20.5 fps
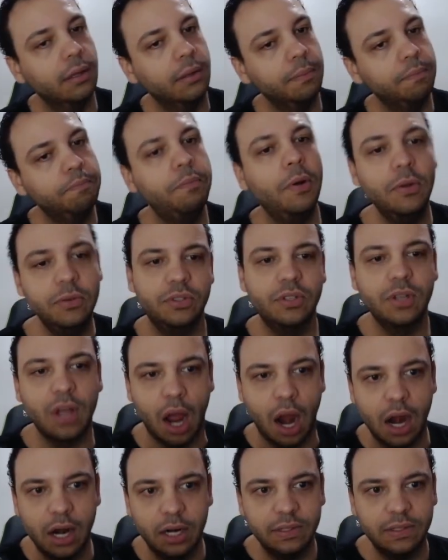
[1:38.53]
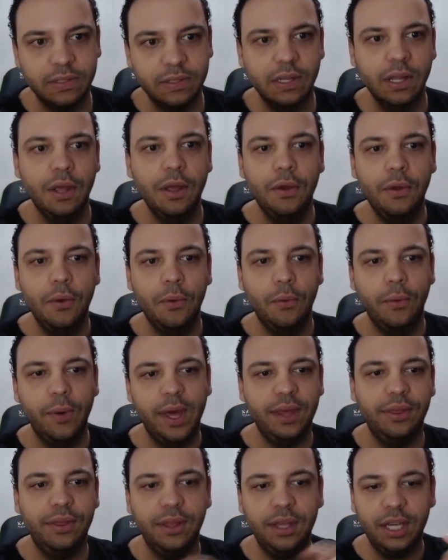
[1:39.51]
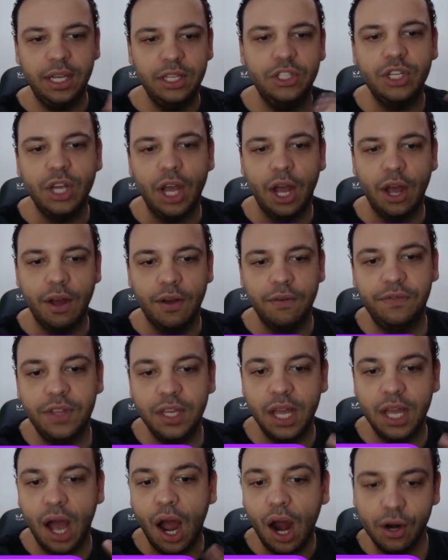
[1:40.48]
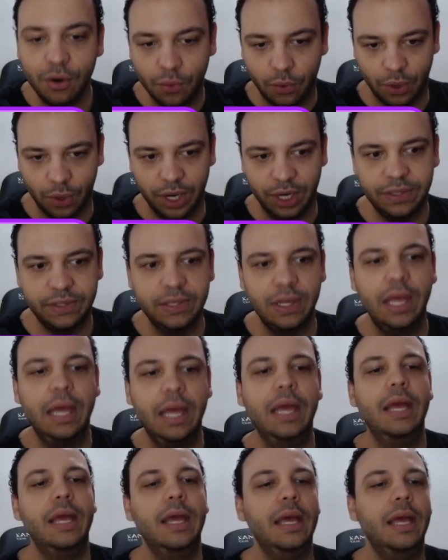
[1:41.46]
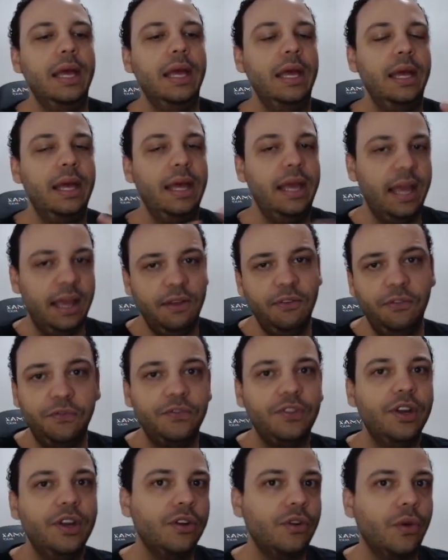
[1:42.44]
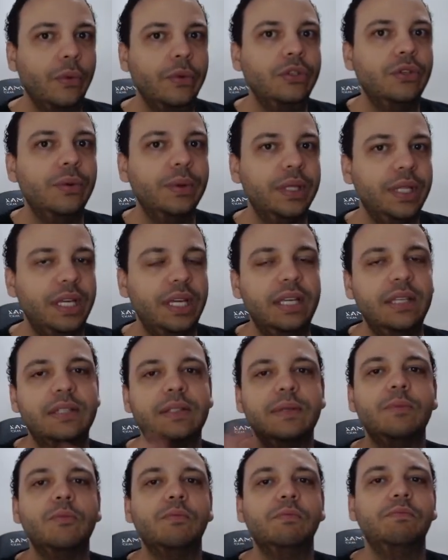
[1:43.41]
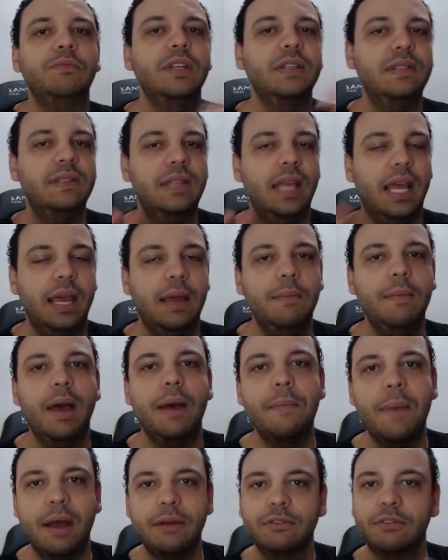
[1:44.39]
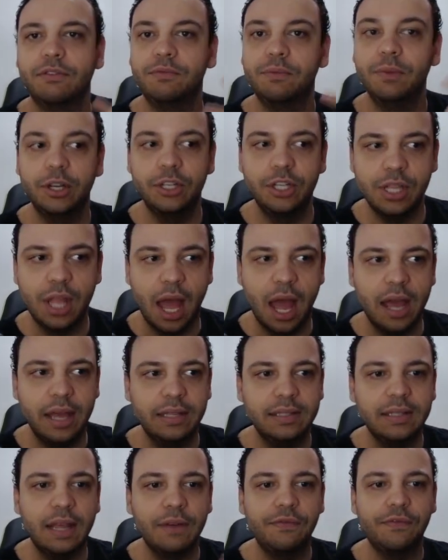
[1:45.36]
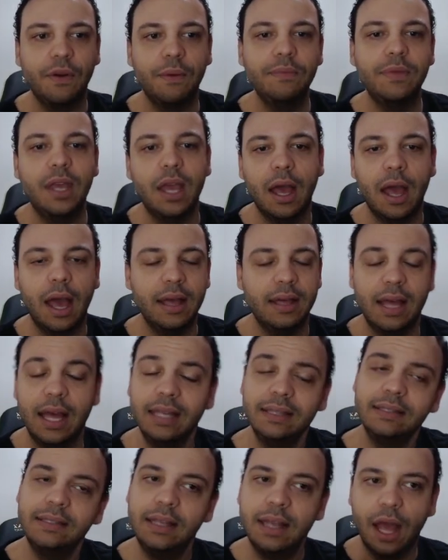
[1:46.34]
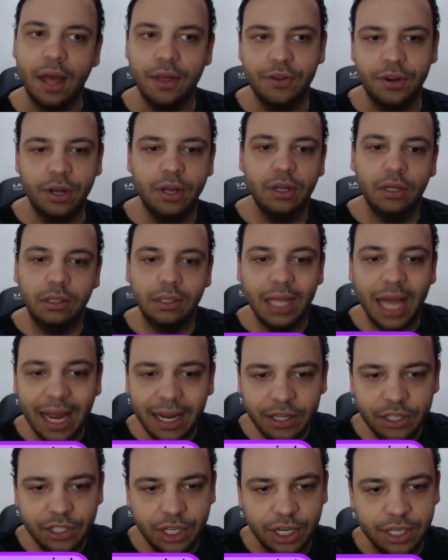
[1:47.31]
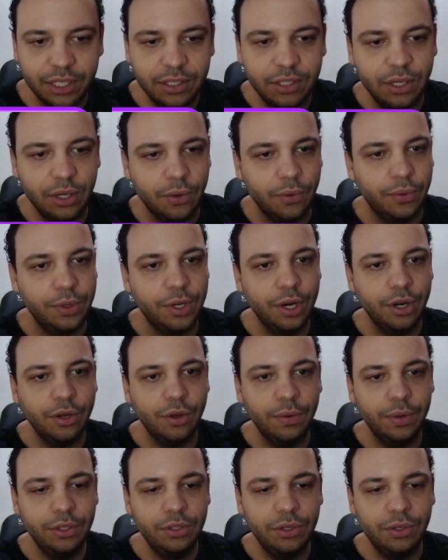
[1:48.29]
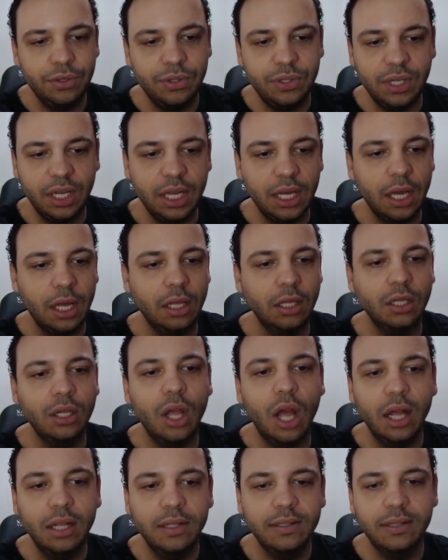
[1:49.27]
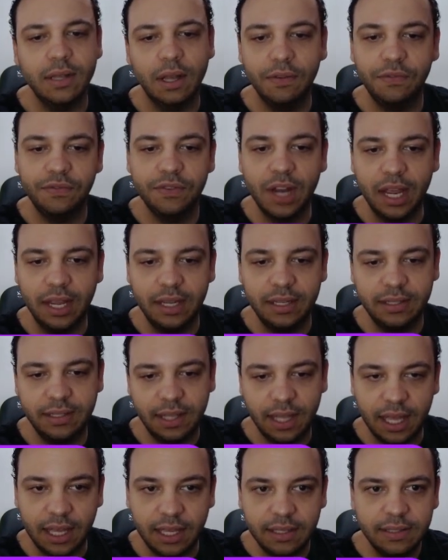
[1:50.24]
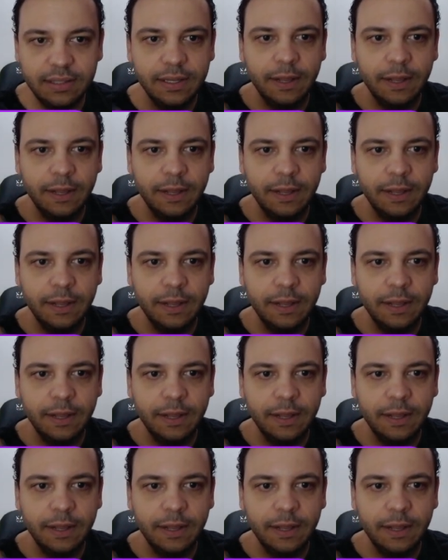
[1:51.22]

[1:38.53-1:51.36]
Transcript: postcards with each of the artworks. If they're going to release the same amount of merchandise from the uh, as the other collections, we are going to see lots of nice things